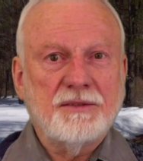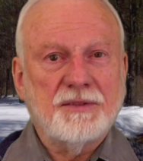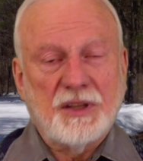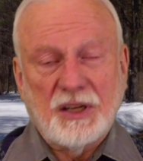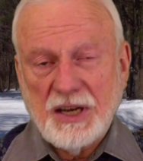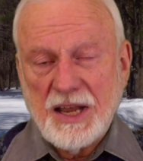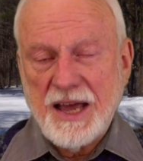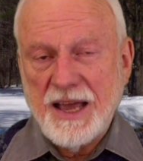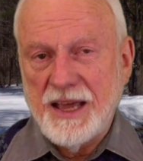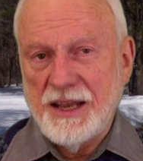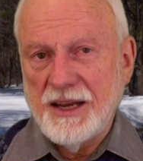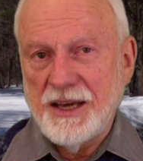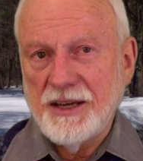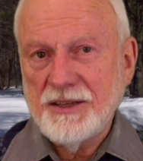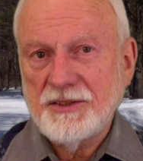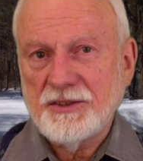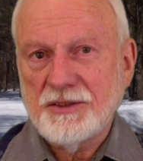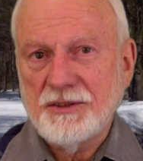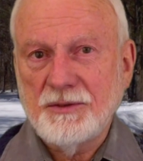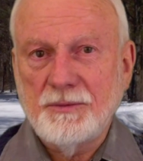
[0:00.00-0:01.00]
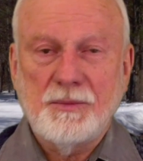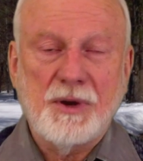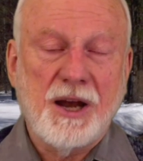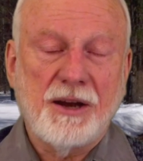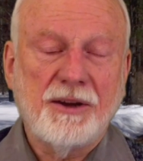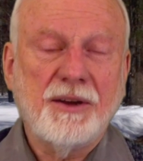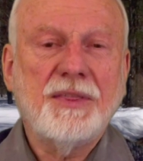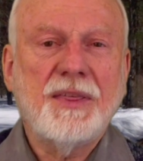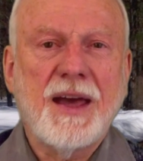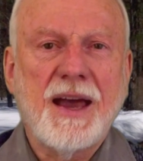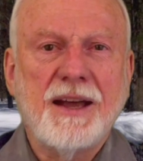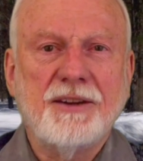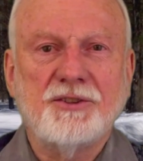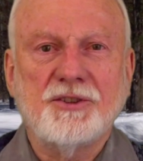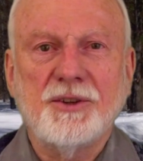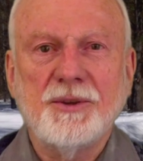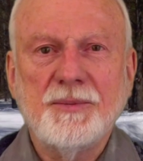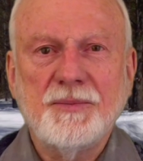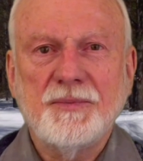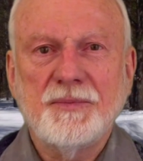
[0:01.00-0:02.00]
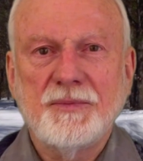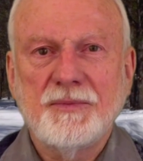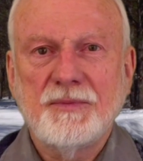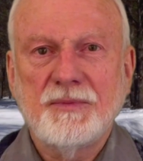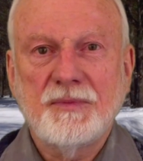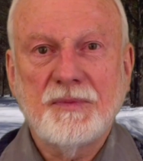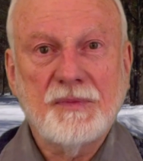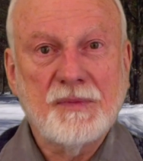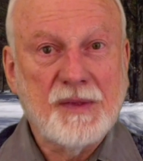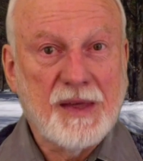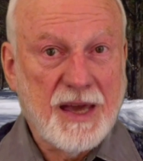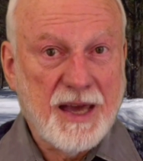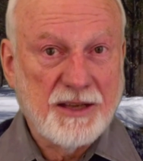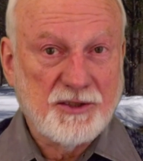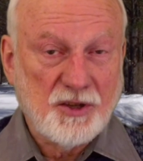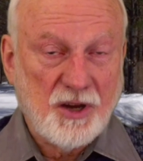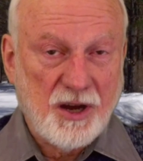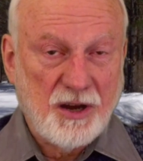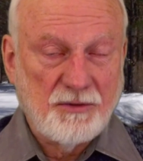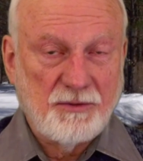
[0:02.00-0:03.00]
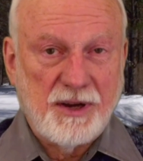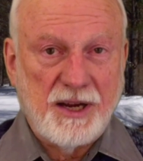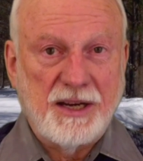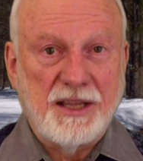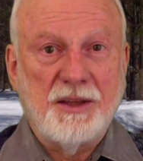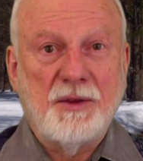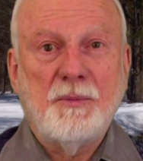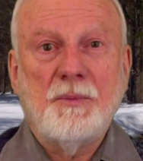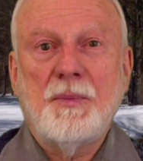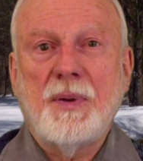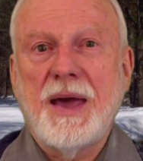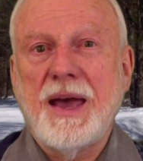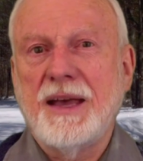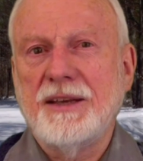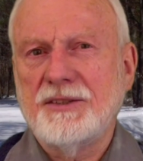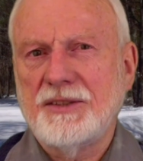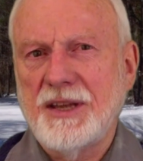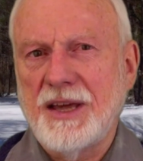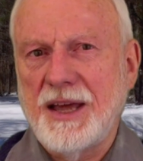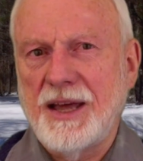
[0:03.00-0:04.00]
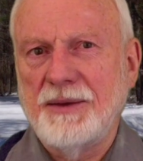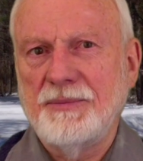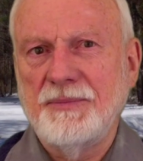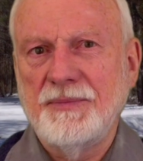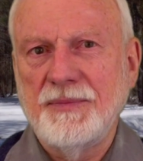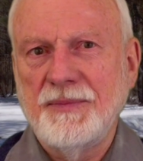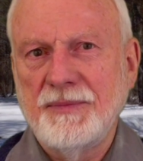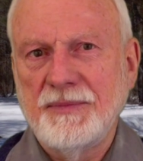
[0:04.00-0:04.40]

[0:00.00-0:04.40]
the Lioness, Margaret Thatcher, has already passed on.